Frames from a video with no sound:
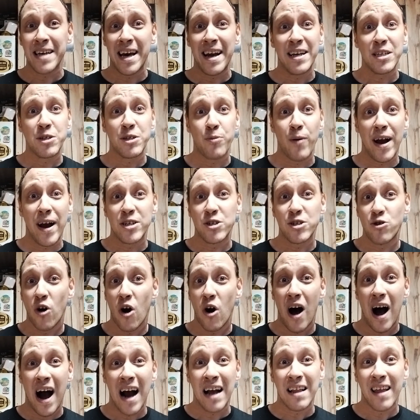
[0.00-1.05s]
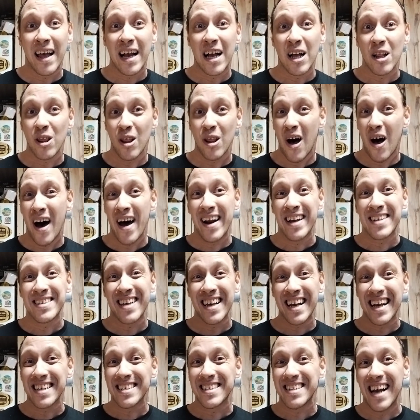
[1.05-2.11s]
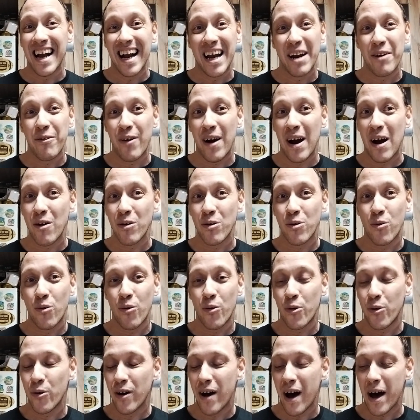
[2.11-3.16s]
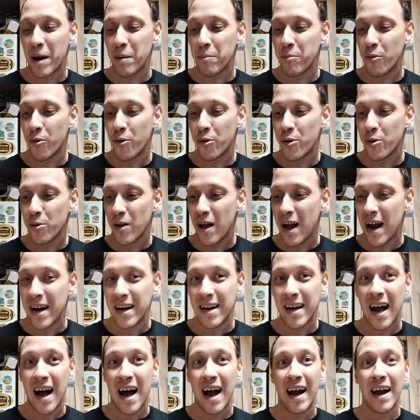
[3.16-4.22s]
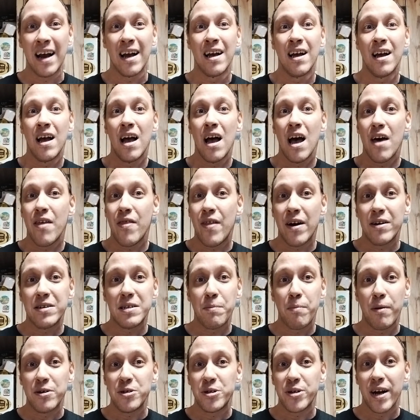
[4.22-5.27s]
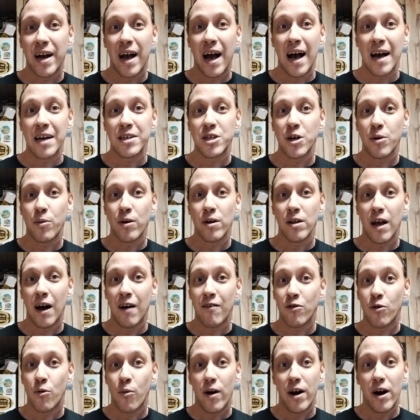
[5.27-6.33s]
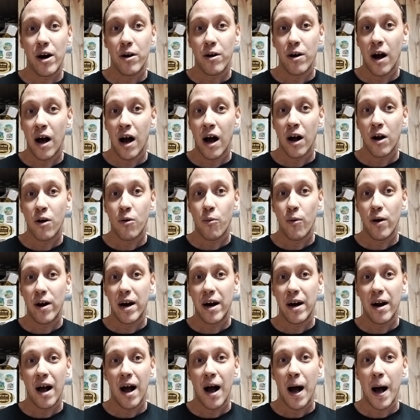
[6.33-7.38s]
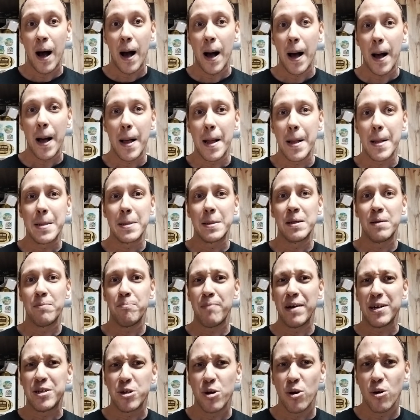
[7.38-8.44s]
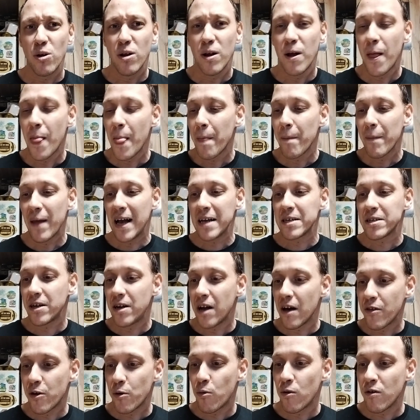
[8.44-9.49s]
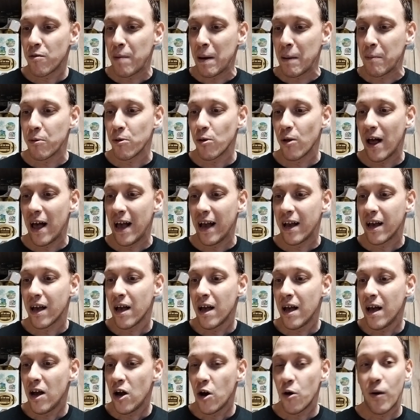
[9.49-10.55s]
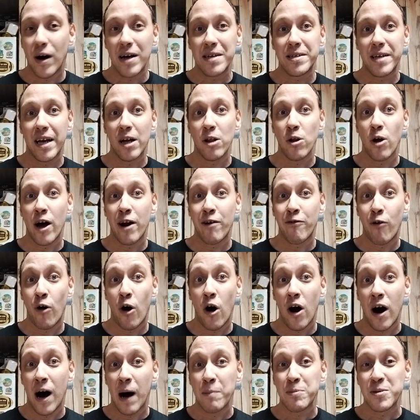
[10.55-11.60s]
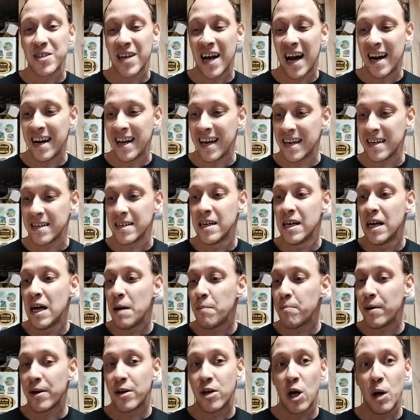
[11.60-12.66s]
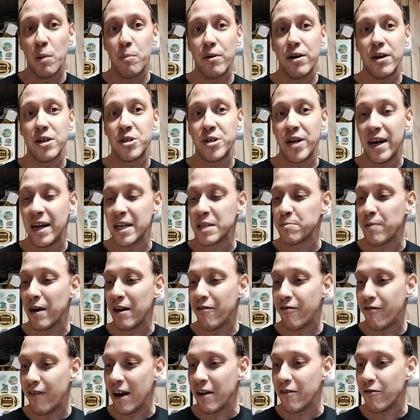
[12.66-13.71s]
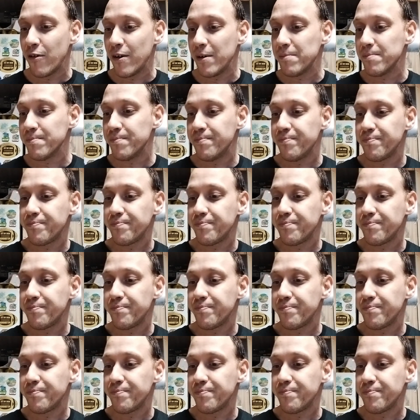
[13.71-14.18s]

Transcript: Ennis Rakestraw, I like a lot, is like a second round corner, kind of borderline guy. There's a bunch of guys who are loved. Quinnen Mitchell is another one people like, who I see a lot of raw upside in. But Cooper DeJean is my favorite.